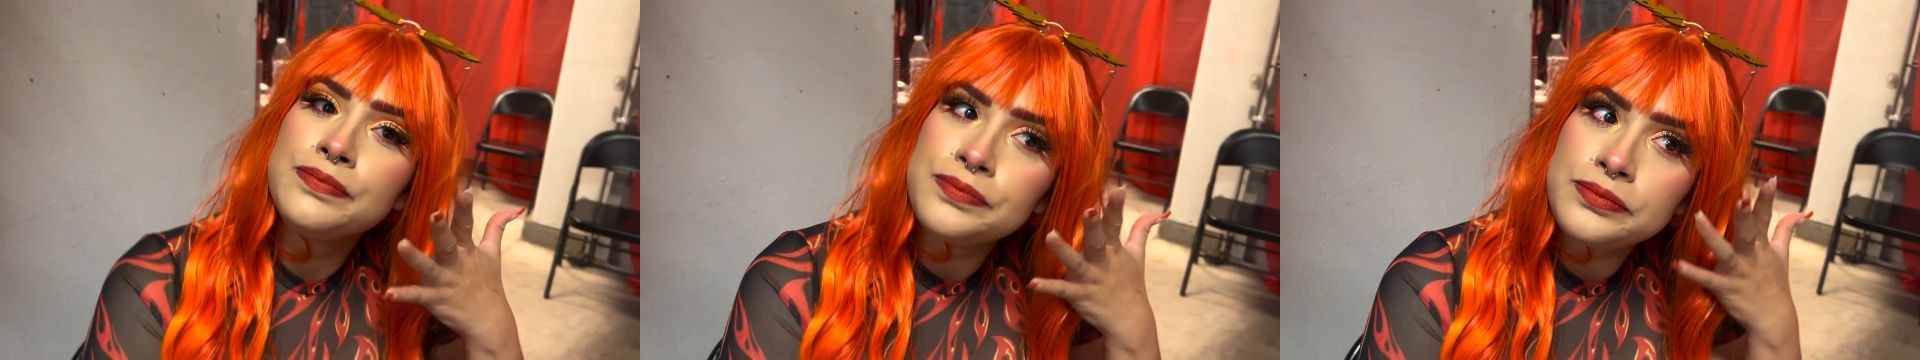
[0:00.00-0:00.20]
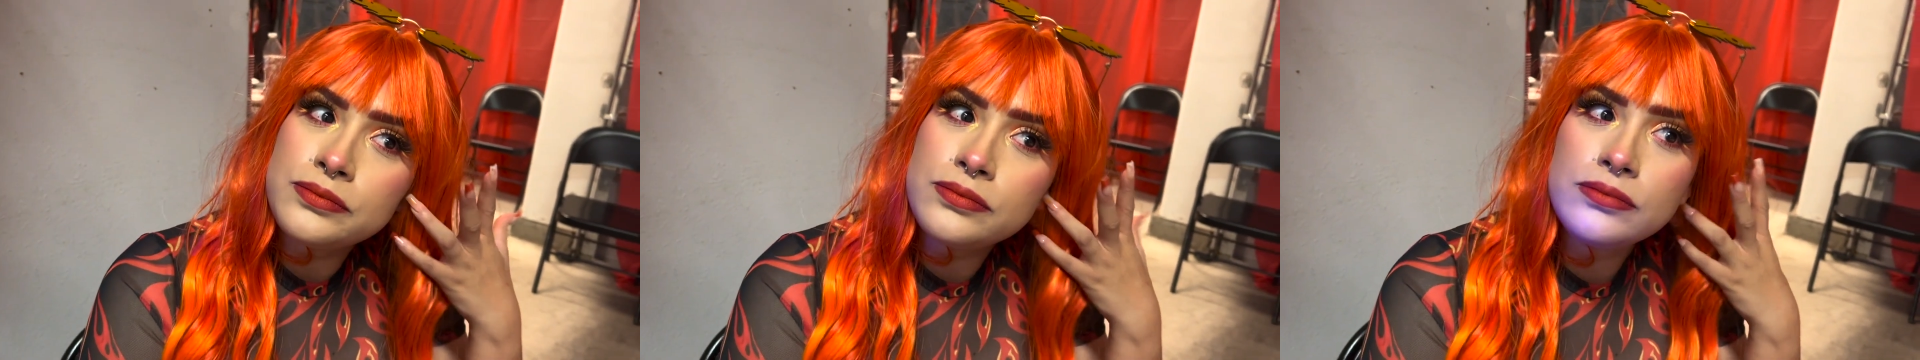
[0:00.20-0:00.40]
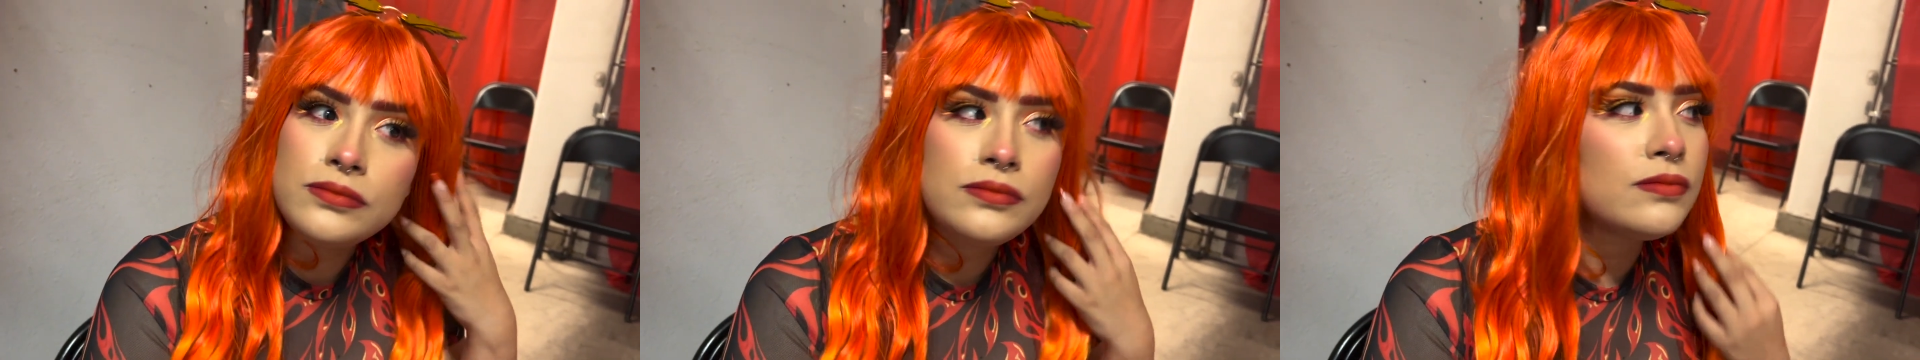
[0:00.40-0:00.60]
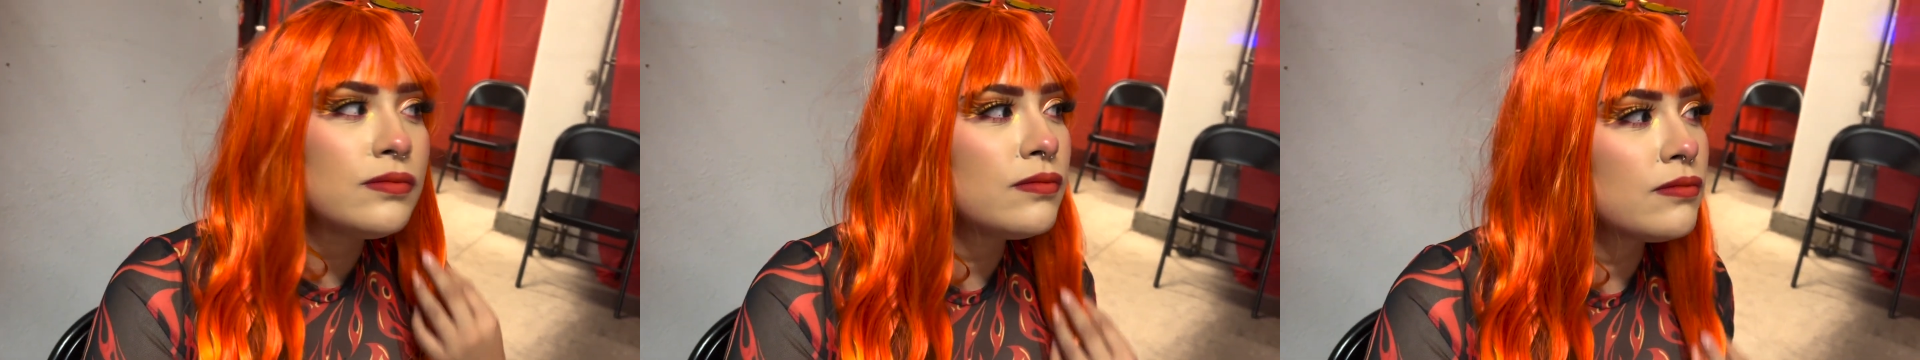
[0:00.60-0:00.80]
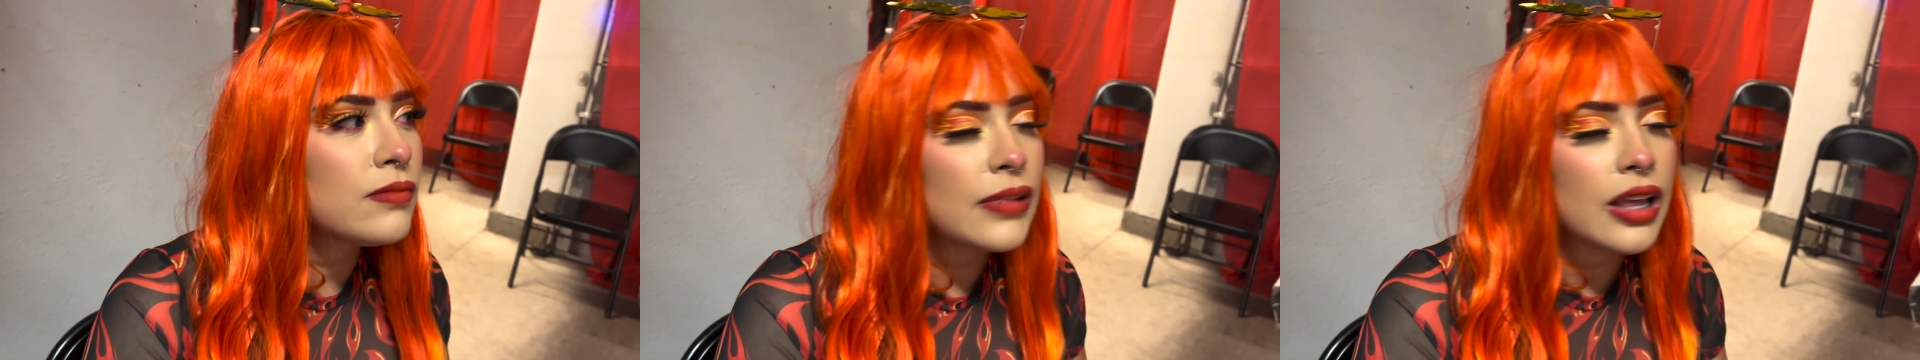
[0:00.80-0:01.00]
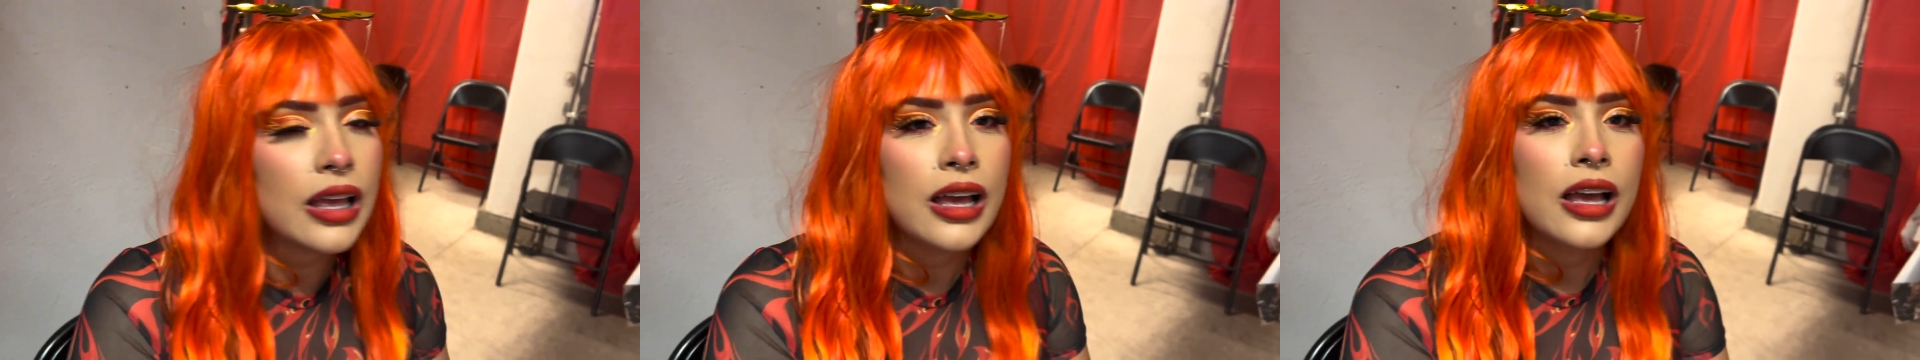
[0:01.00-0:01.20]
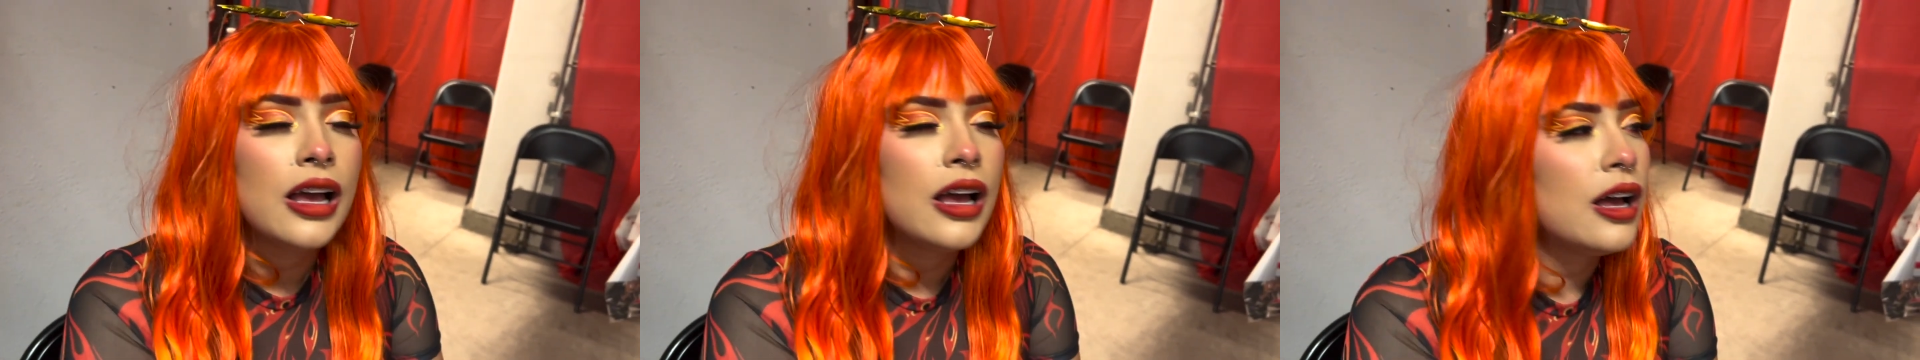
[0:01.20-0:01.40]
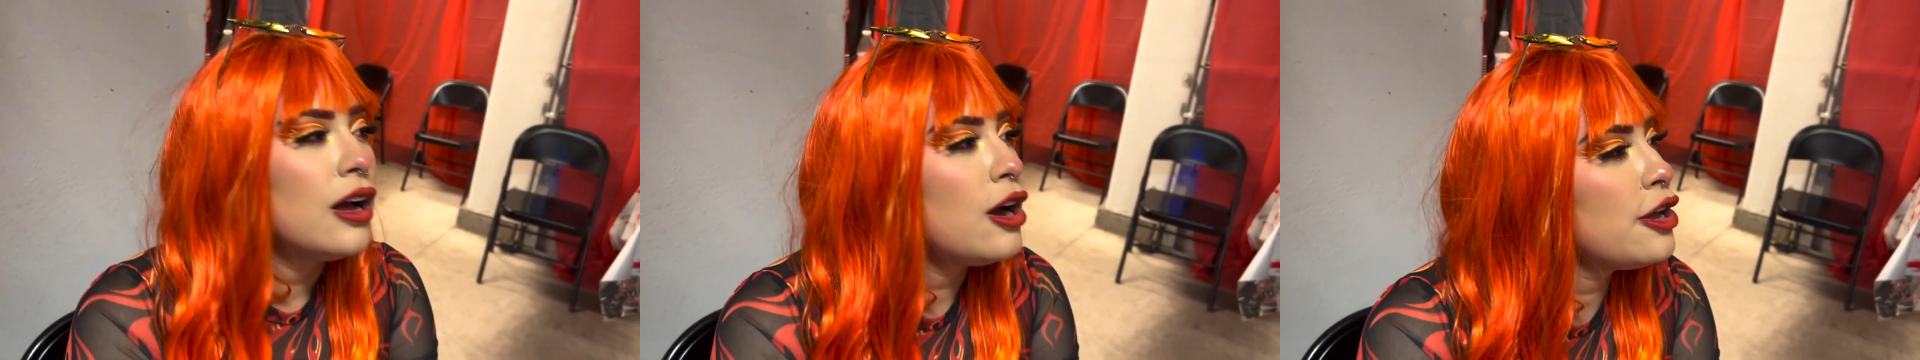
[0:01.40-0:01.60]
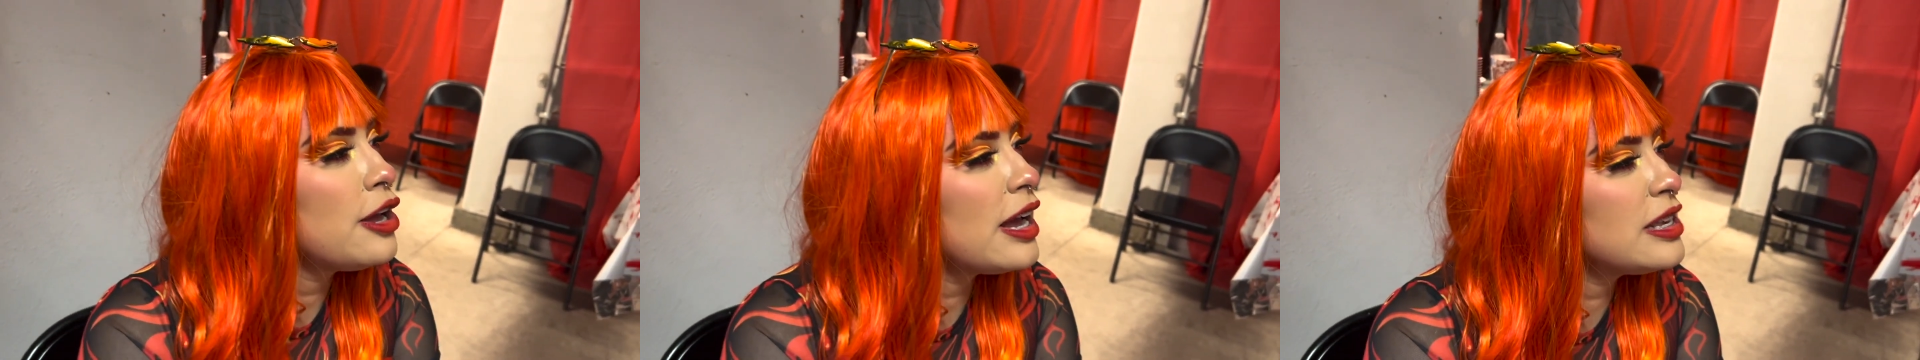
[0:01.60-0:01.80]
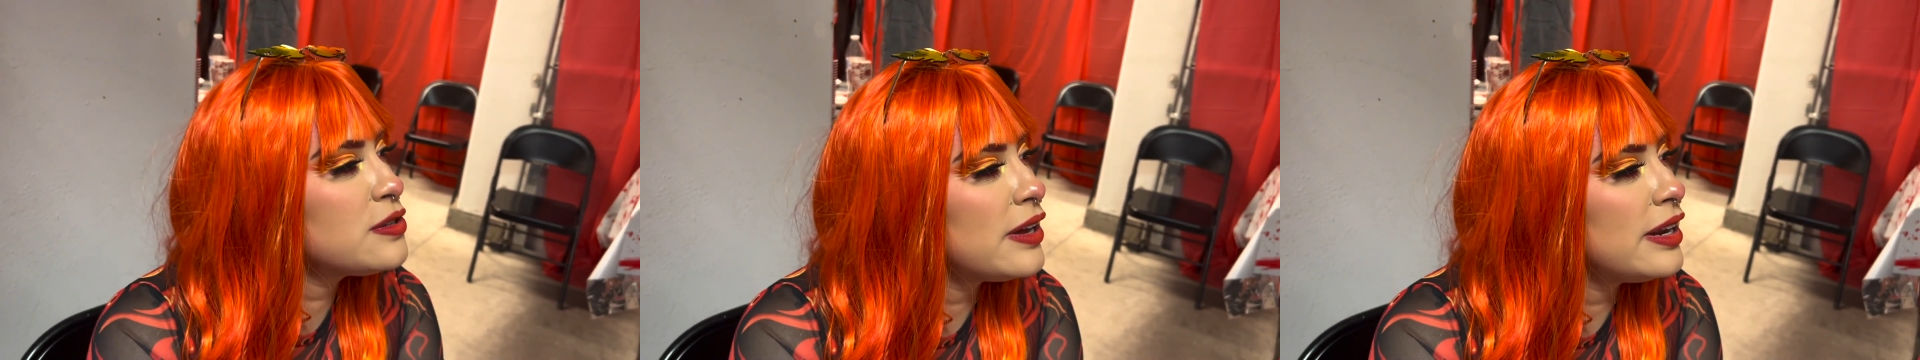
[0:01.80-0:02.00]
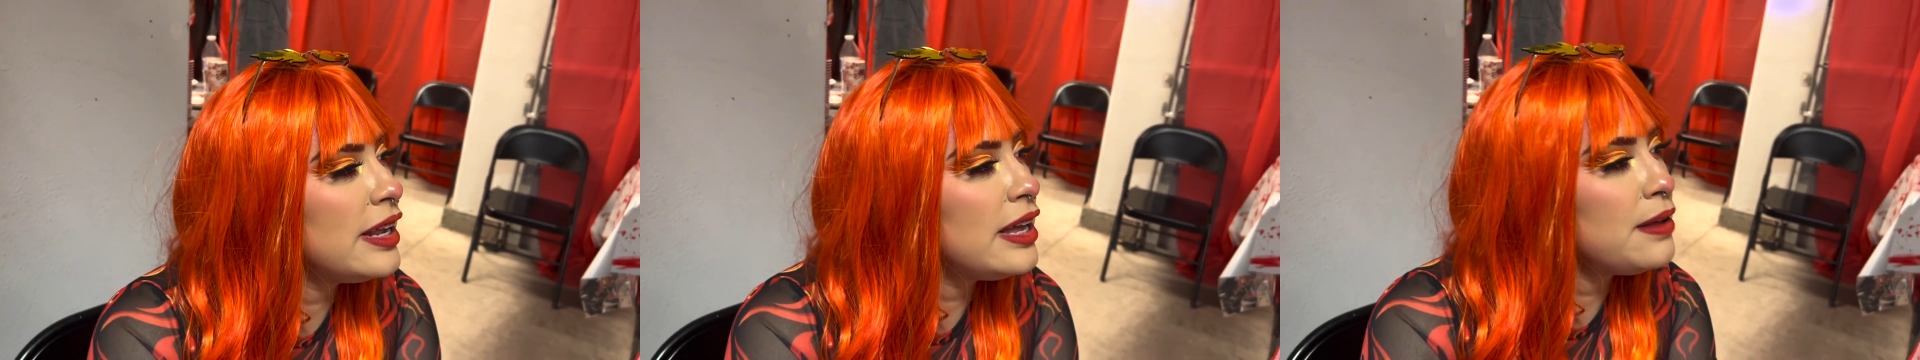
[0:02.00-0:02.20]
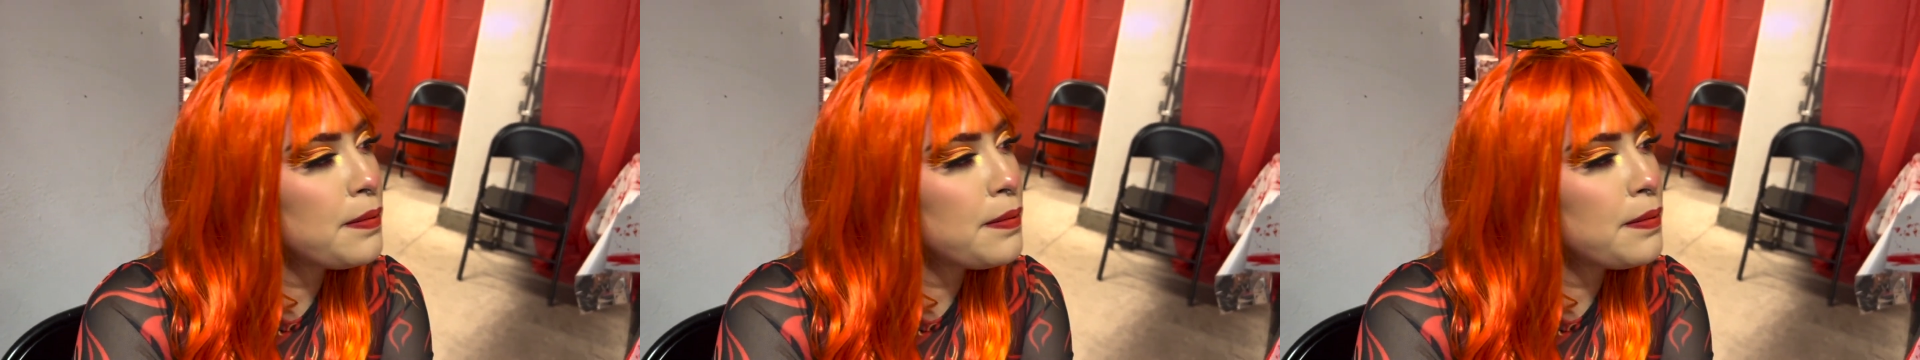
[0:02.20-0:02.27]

He's pumping his pelvis. Are you guys ready?